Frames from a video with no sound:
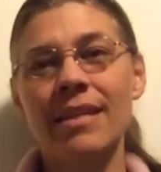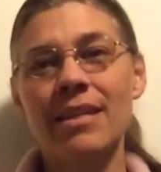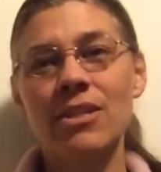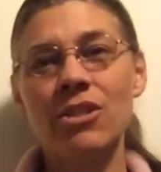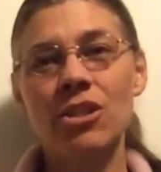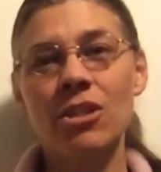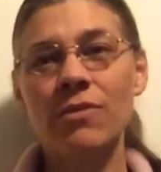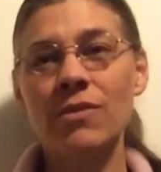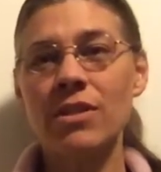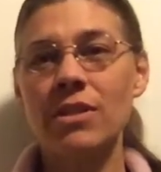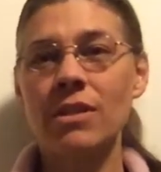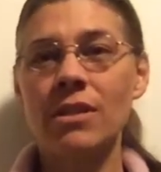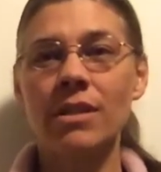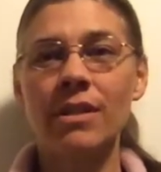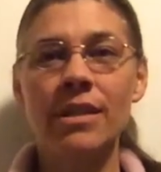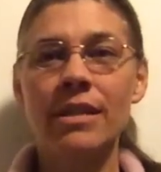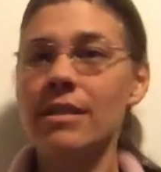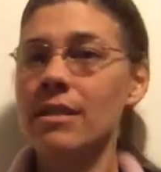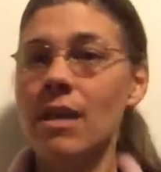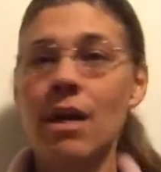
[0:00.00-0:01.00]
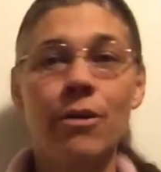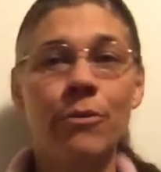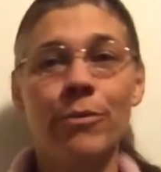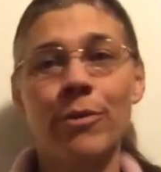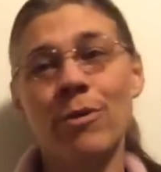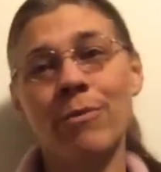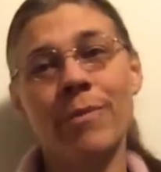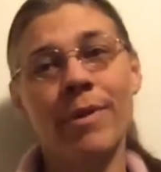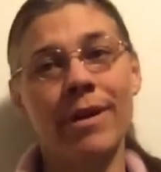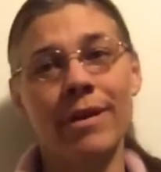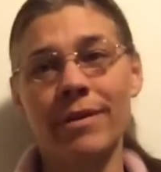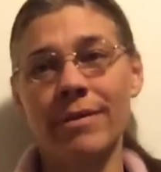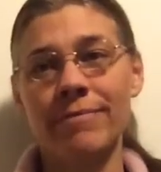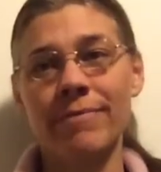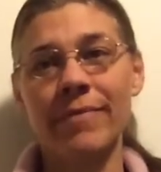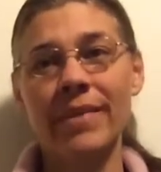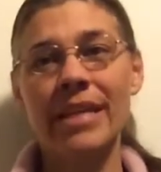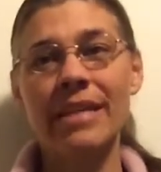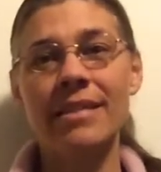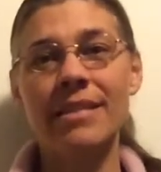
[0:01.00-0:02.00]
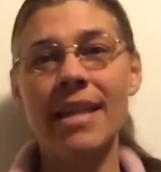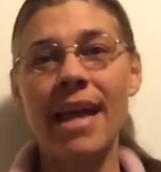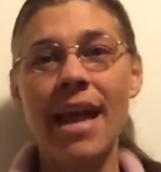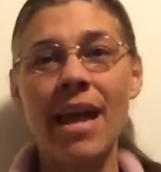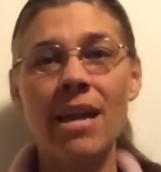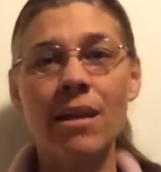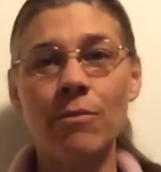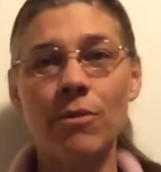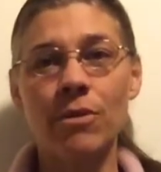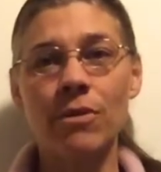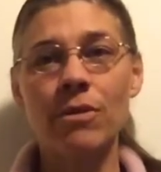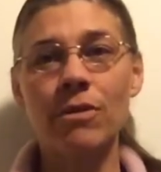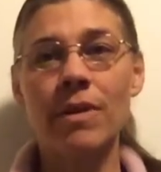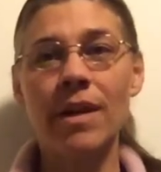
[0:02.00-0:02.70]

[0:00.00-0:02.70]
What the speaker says: A service dog is not a robot. It's an animal